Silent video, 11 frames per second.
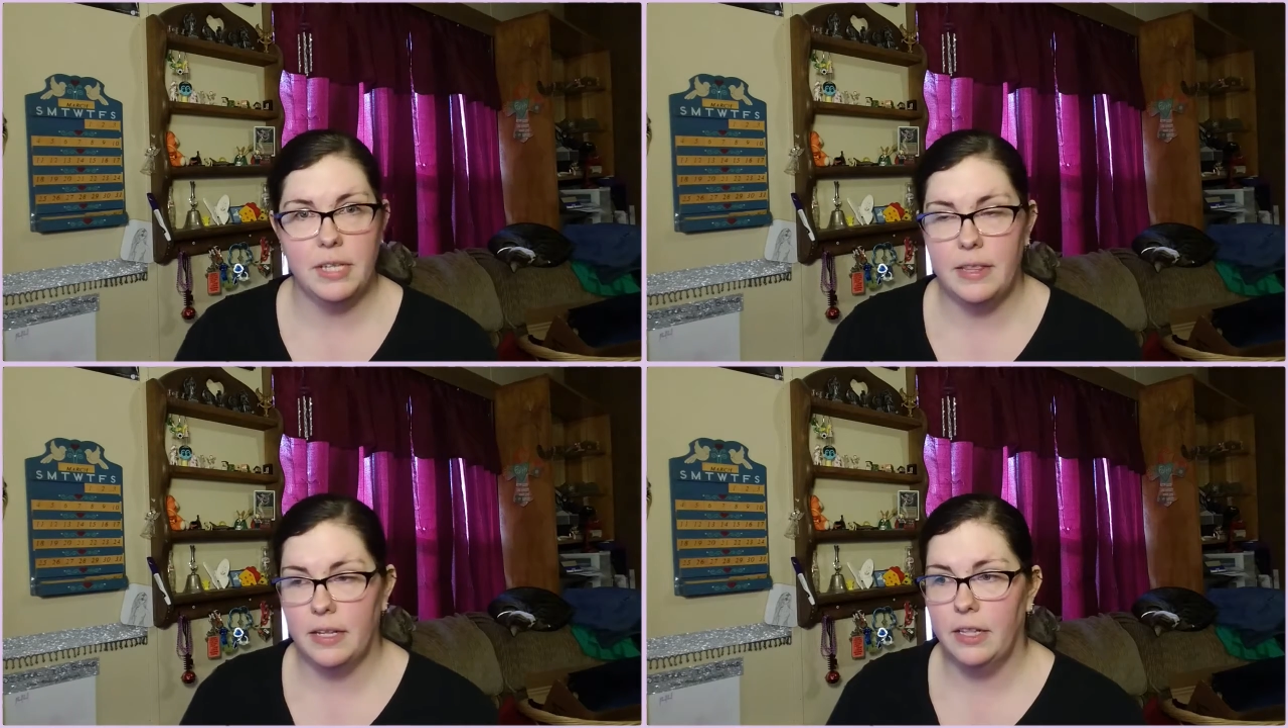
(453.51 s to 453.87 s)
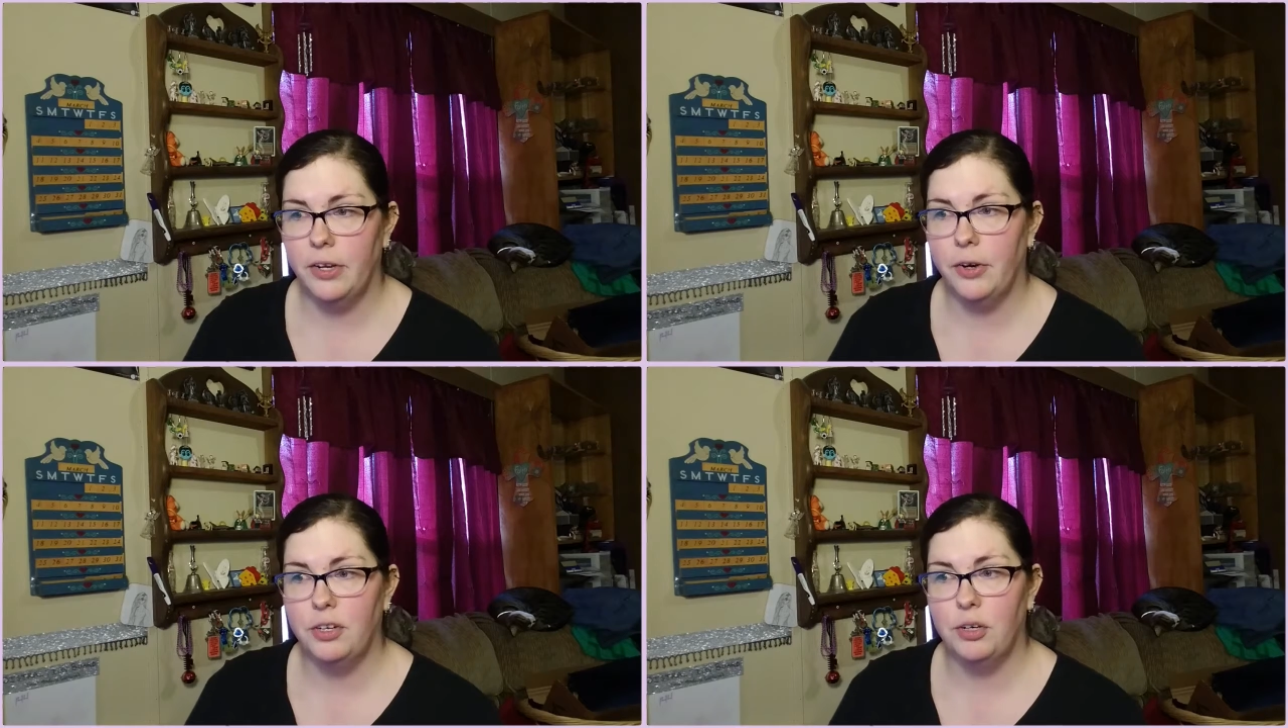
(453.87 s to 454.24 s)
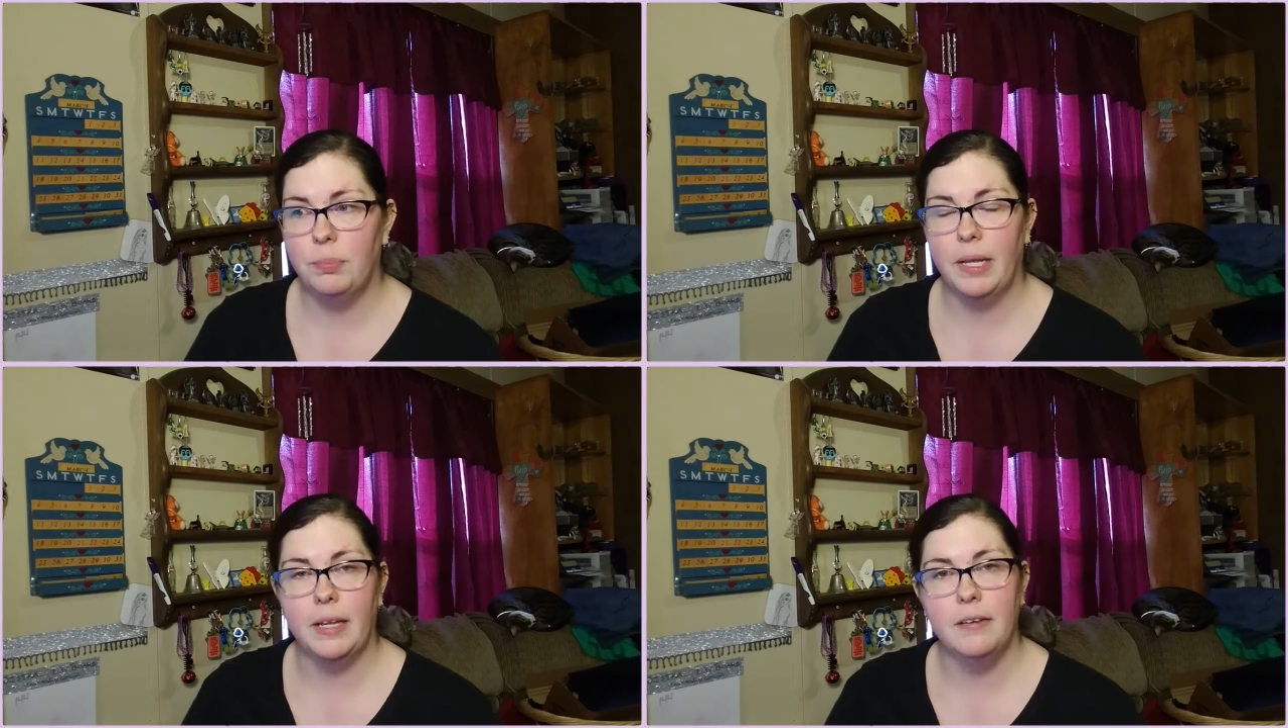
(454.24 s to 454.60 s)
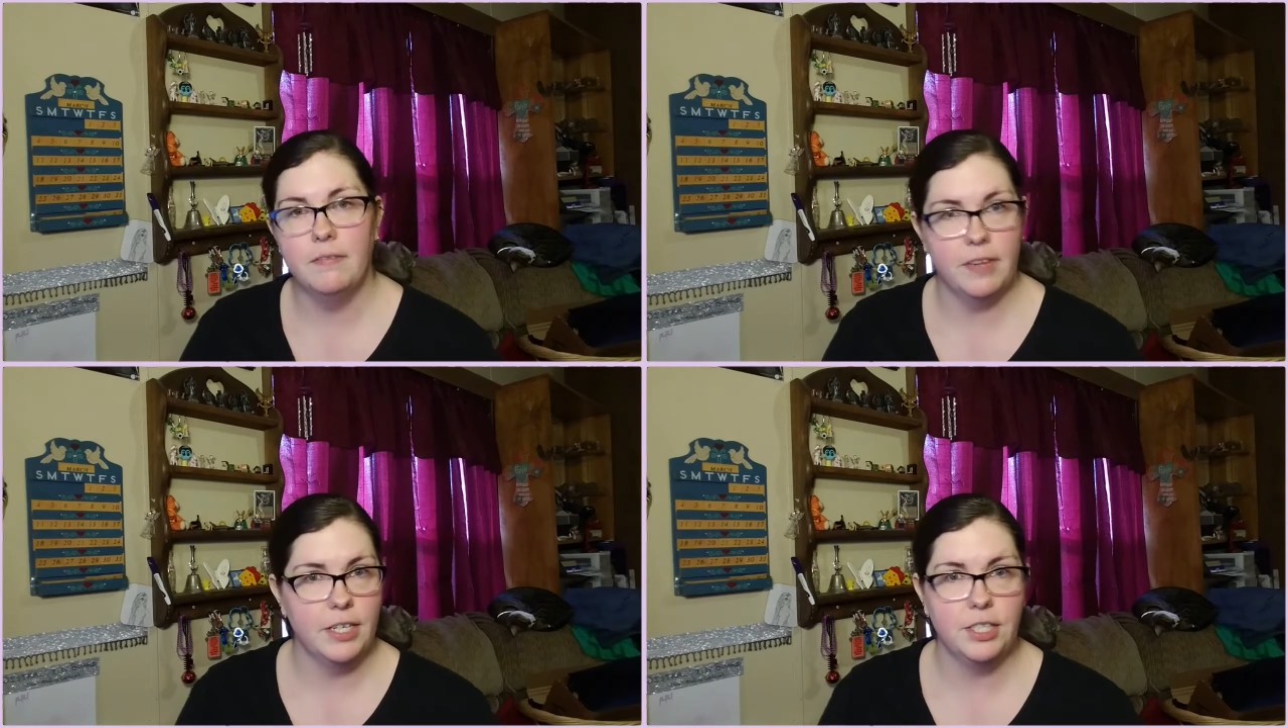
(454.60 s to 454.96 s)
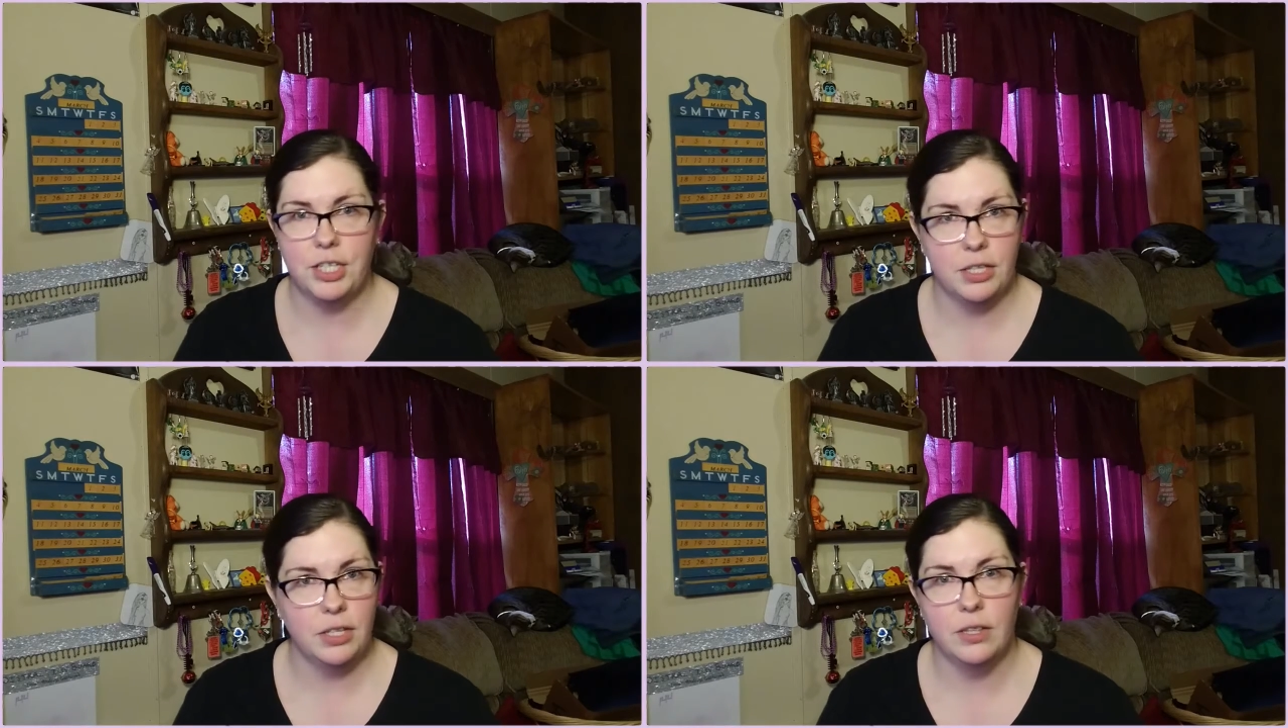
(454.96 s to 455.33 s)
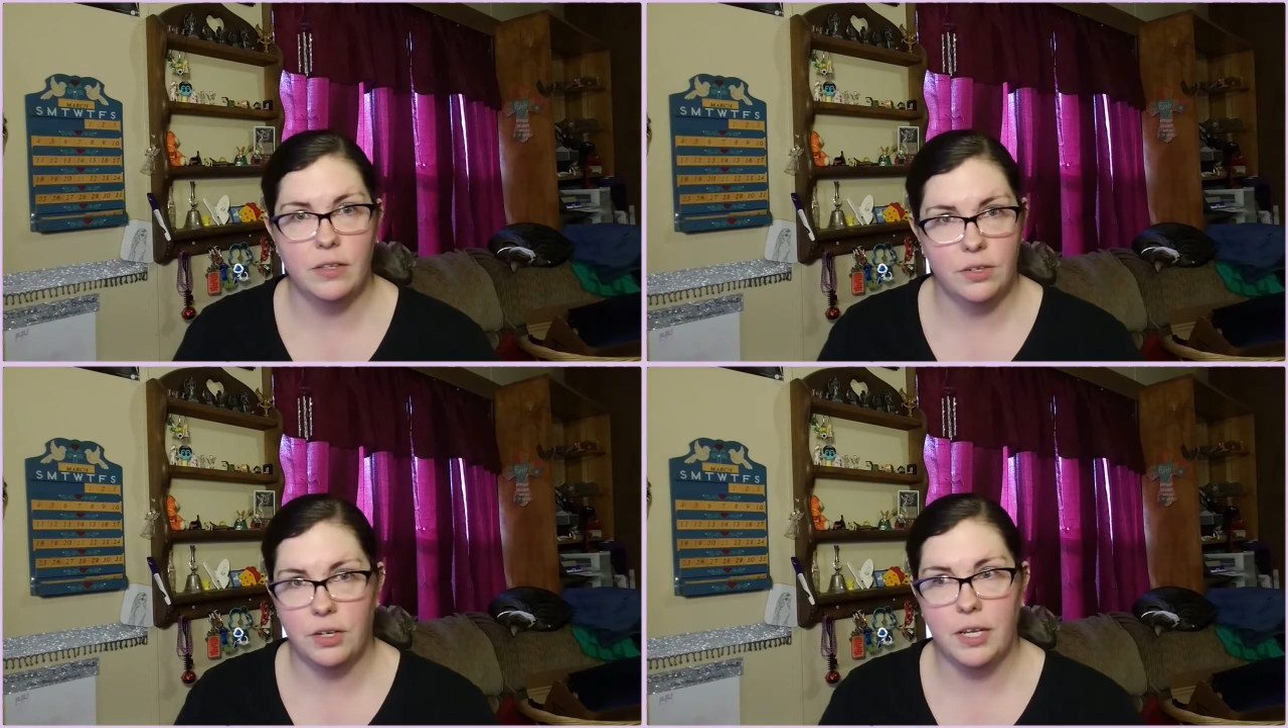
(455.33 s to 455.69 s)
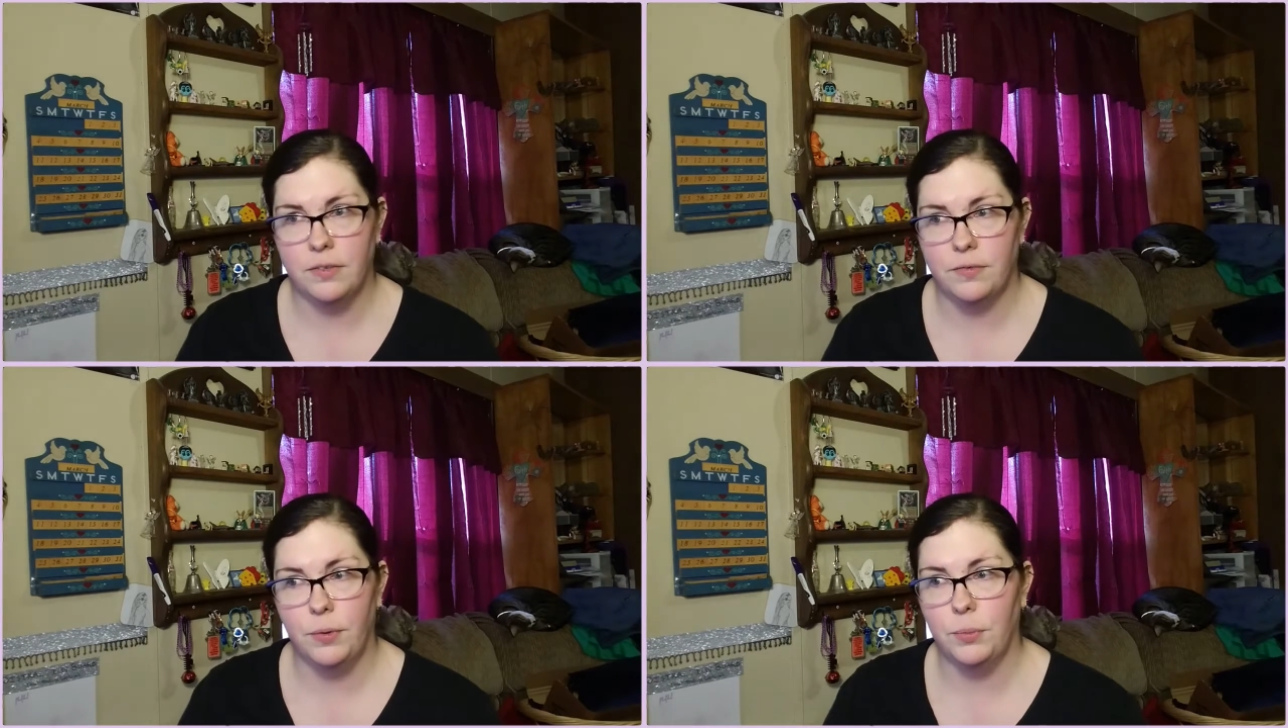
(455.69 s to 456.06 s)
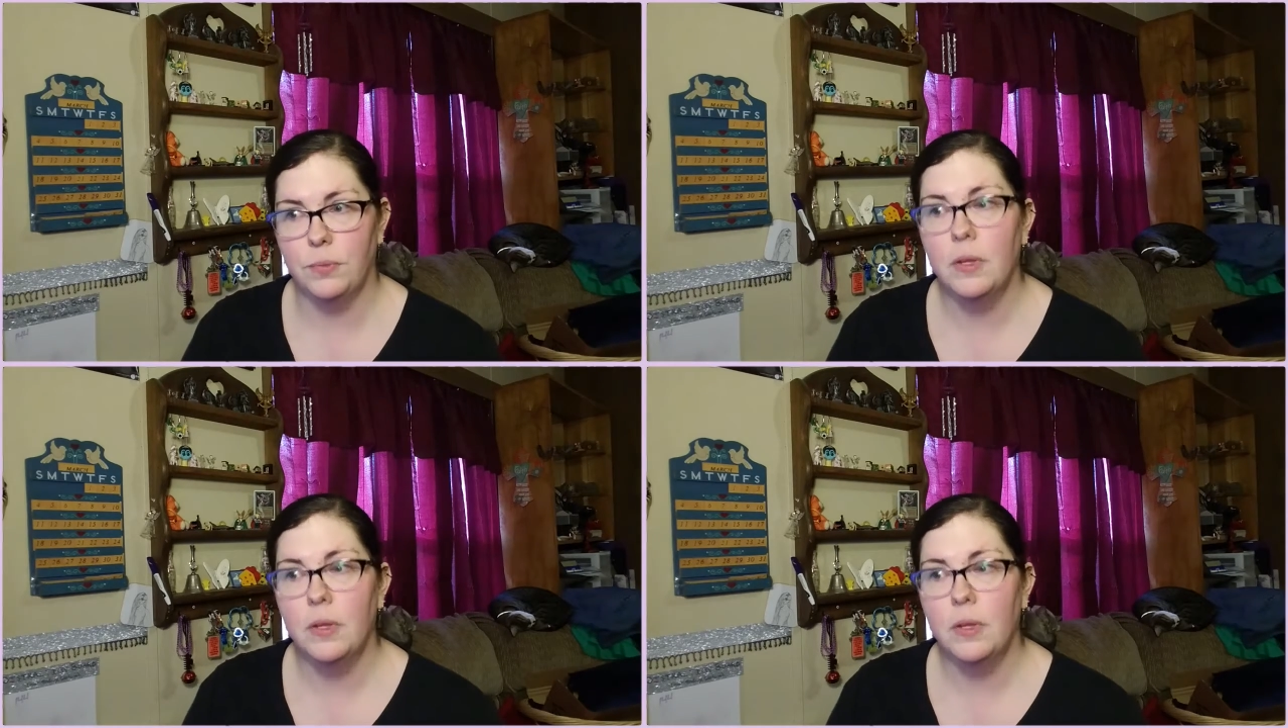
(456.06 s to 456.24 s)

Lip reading: and the clearing your plate and finishing your kids' food.